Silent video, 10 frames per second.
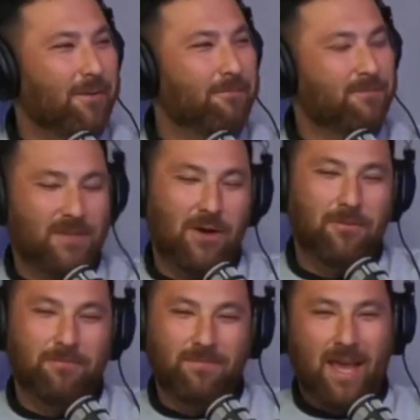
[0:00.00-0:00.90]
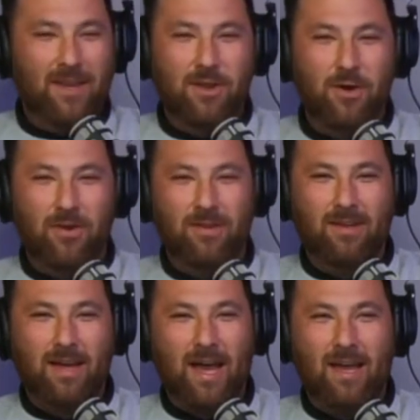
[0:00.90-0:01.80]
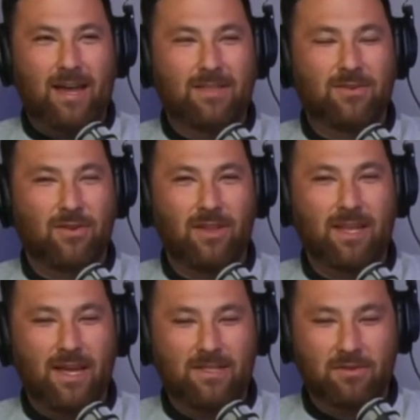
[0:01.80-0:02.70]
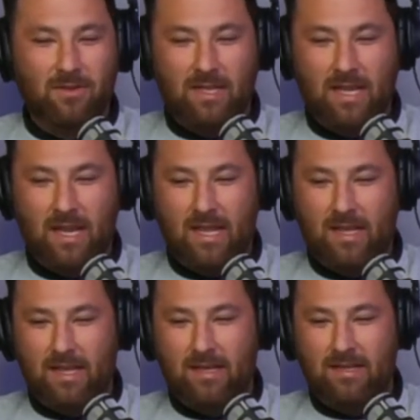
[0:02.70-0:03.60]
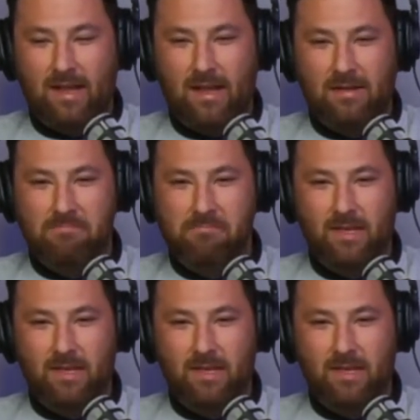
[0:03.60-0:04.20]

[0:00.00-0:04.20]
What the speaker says: So yeah, no, I totally get it. And I'm